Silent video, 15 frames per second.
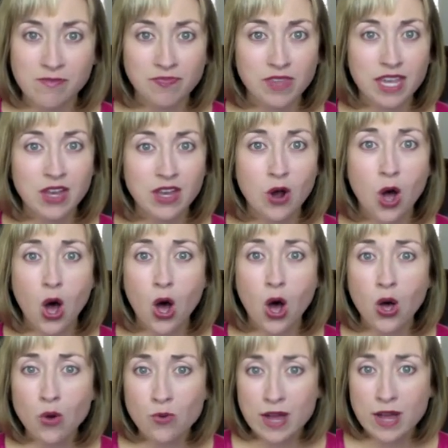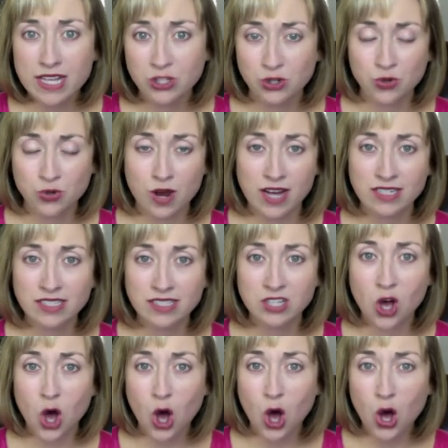It always trusts,
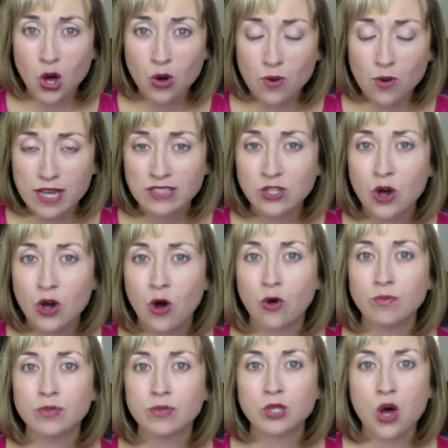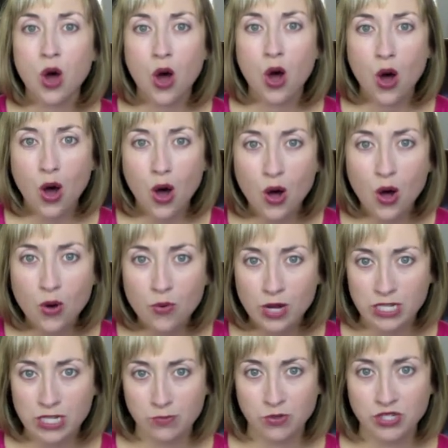always hopes,
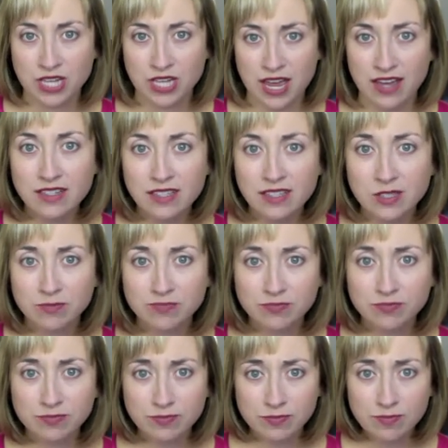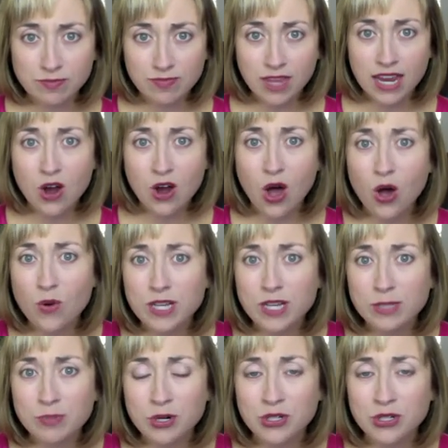always protects, and always
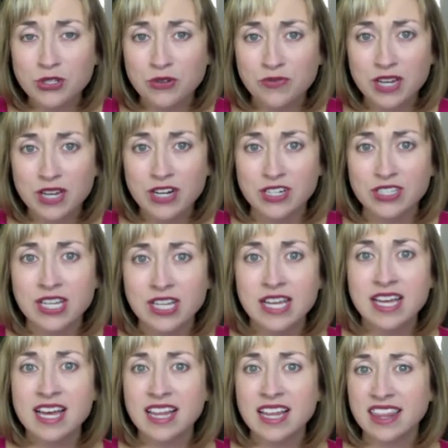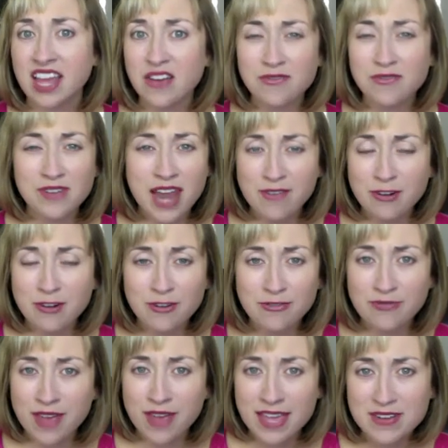perseveres. Love never
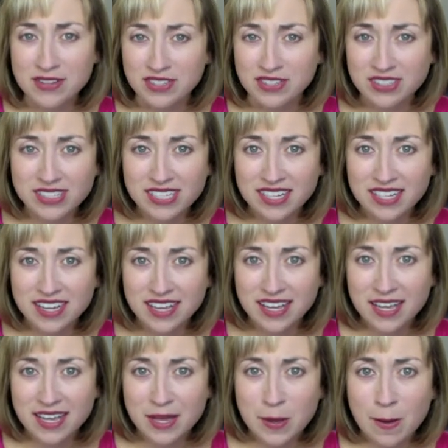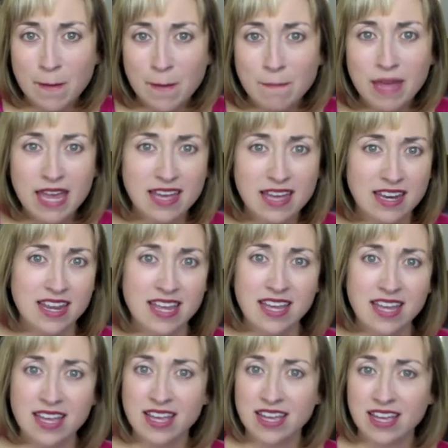fails. Man,
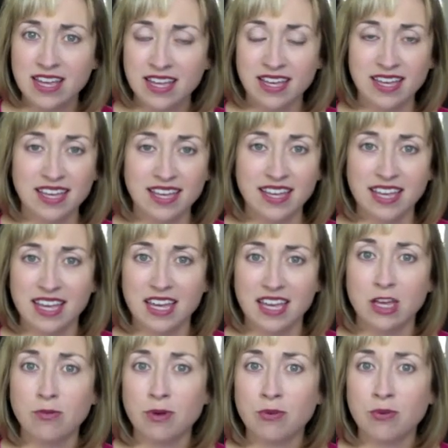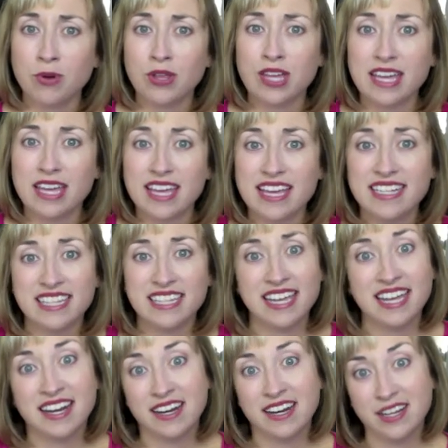it'd be really easy,
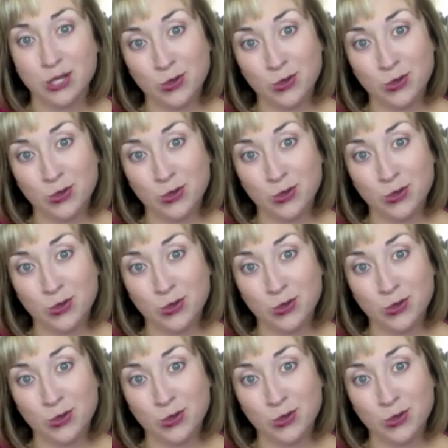and it is